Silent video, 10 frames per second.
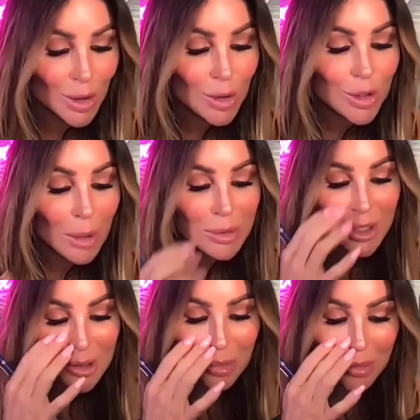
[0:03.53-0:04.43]
So you jumped
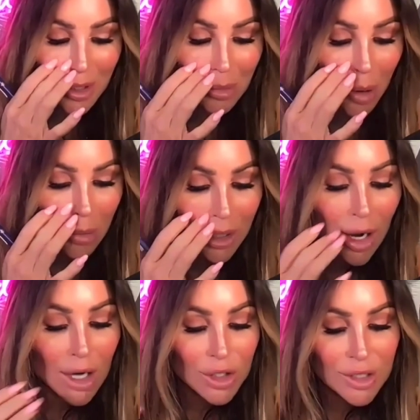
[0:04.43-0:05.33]
into to the public
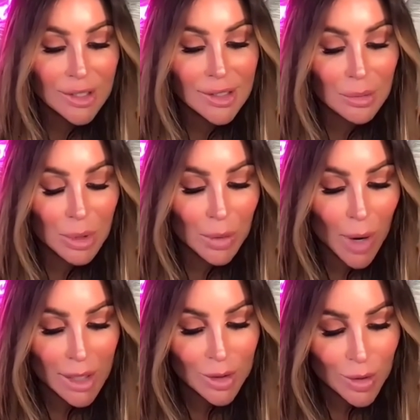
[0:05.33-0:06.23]
consciousness in a big
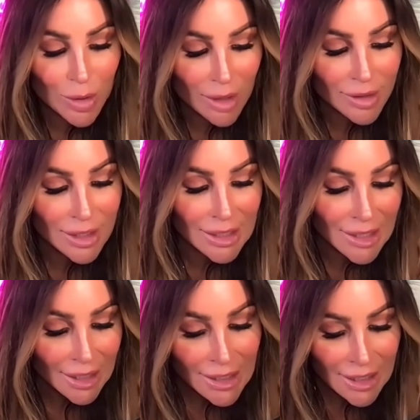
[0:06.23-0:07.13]
way in
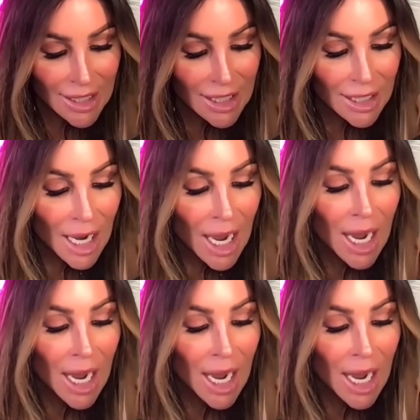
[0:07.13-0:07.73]
2016.